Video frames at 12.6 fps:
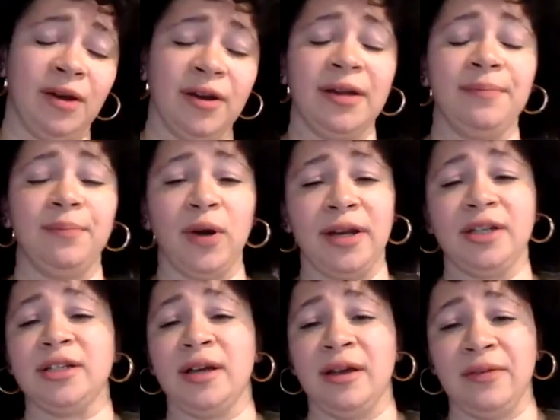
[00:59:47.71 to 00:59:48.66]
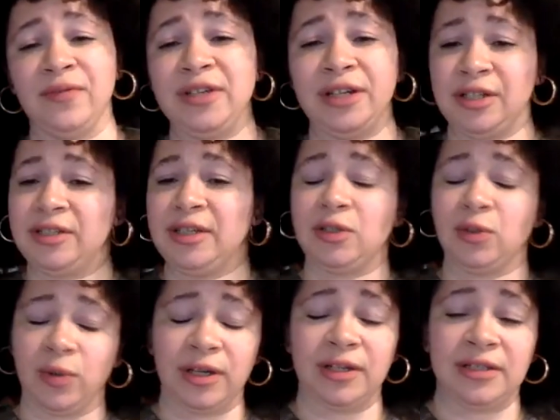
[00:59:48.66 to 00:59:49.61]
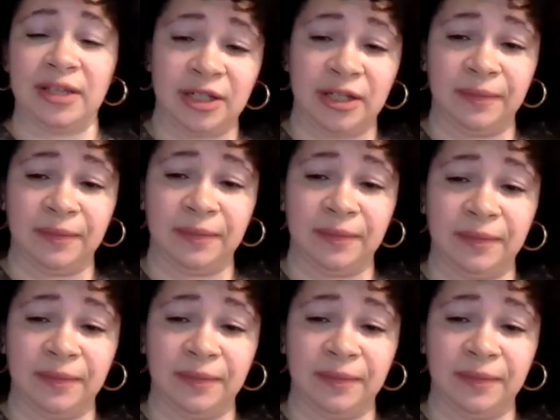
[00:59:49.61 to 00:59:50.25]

American branch of such and such organization.